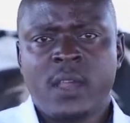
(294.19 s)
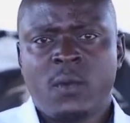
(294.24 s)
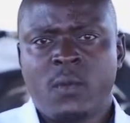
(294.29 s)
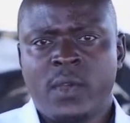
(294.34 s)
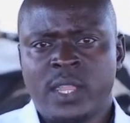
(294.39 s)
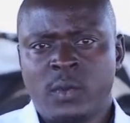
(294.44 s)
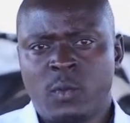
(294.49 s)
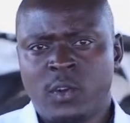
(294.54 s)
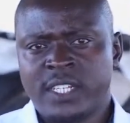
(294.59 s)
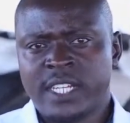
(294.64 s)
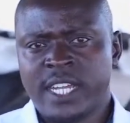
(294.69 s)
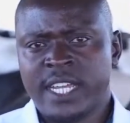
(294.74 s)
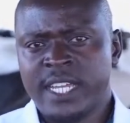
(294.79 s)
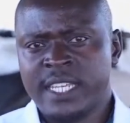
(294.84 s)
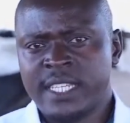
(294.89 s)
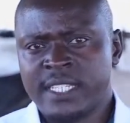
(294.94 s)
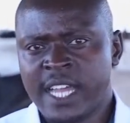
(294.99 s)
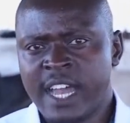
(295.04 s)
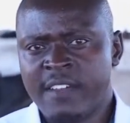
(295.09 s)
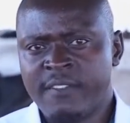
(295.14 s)
when the water
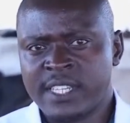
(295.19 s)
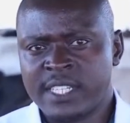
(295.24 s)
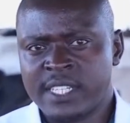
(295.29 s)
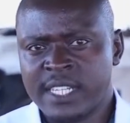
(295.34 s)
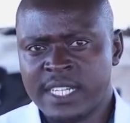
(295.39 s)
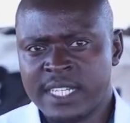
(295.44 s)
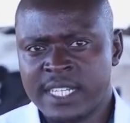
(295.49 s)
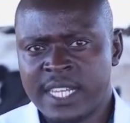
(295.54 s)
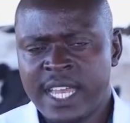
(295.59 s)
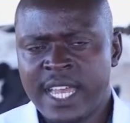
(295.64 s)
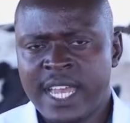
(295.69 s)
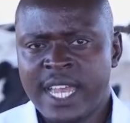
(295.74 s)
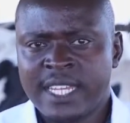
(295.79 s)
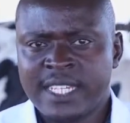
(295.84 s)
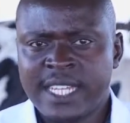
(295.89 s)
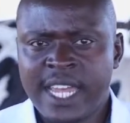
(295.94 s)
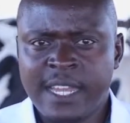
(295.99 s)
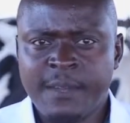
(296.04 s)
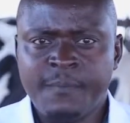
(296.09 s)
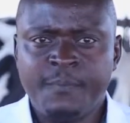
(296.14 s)
is harvested.
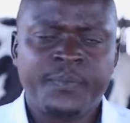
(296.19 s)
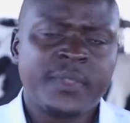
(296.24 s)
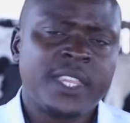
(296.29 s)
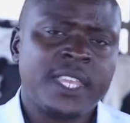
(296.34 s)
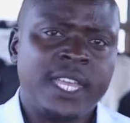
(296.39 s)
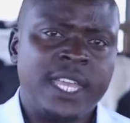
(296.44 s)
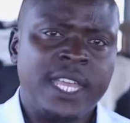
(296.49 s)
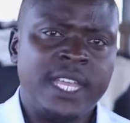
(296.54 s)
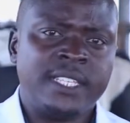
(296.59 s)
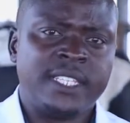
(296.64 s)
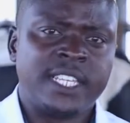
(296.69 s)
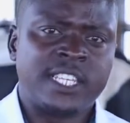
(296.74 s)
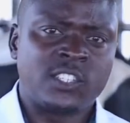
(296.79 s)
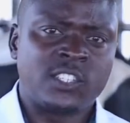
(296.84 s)
10 is a